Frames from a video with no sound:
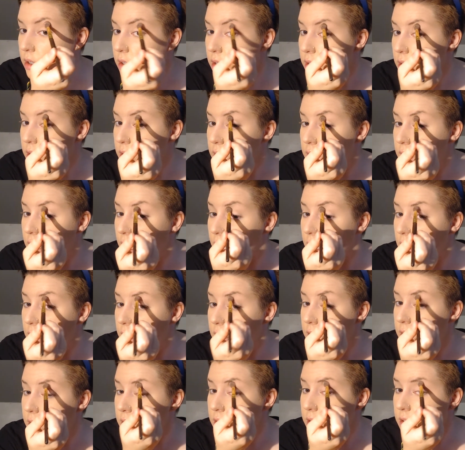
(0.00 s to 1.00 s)
that,
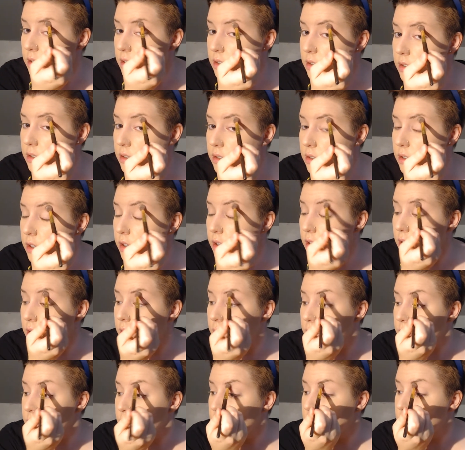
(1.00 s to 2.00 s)
you
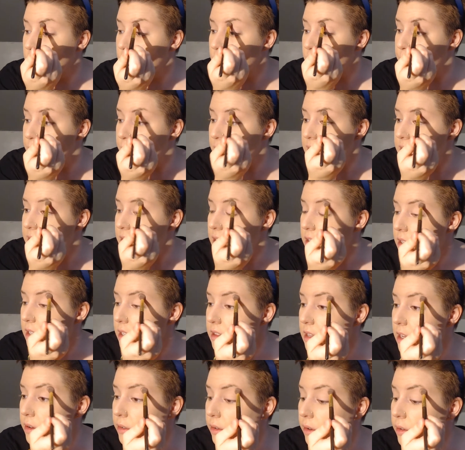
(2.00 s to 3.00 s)
know, basic that
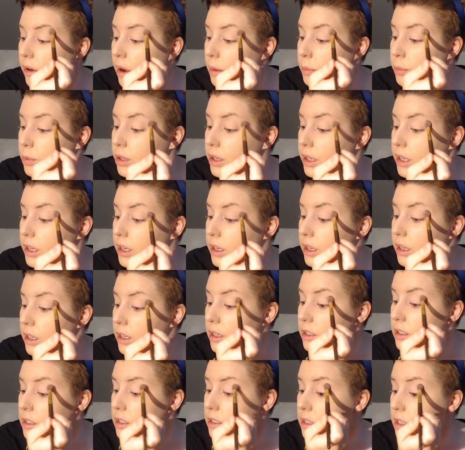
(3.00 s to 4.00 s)
they grew up with it
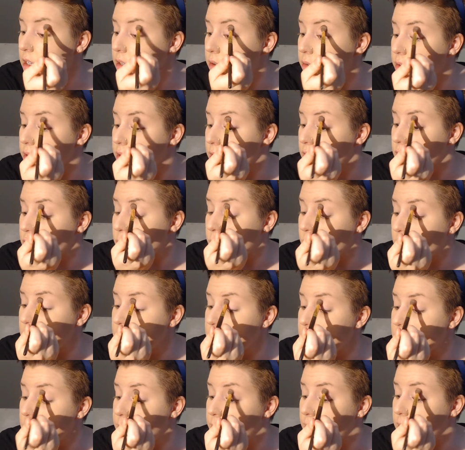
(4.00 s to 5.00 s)
and they don't think
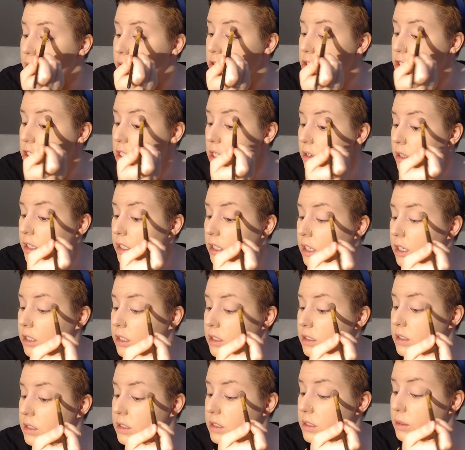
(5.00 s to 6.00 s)
twice about sharing it
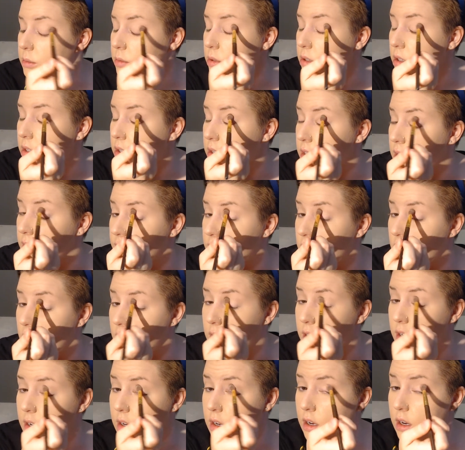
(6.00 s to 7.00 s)
because it's something that they've
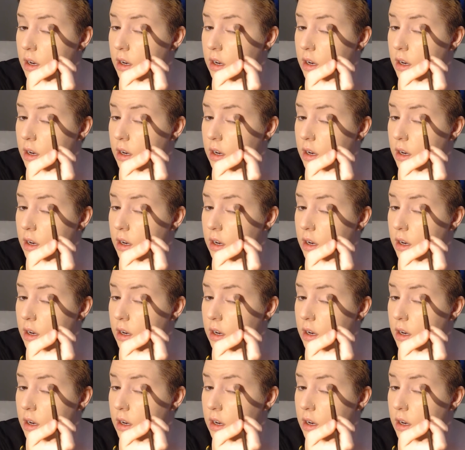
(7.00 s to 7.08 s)
done